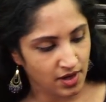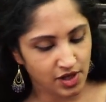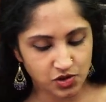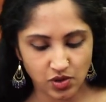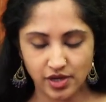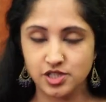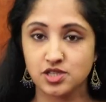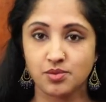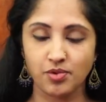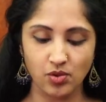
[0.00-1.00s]
Into our
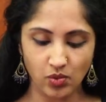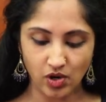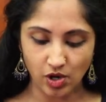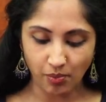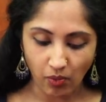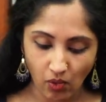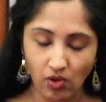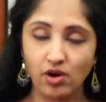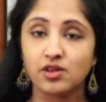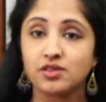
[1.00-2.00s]
Instapot, we're going to
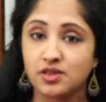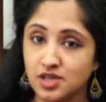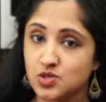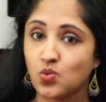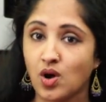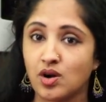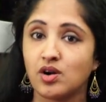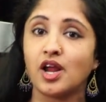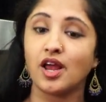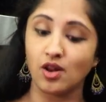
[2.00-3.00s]
pour this
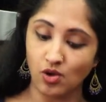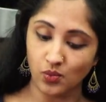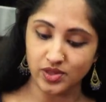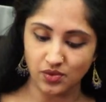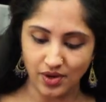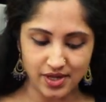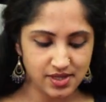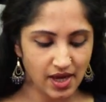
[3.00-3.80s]
water along with the rice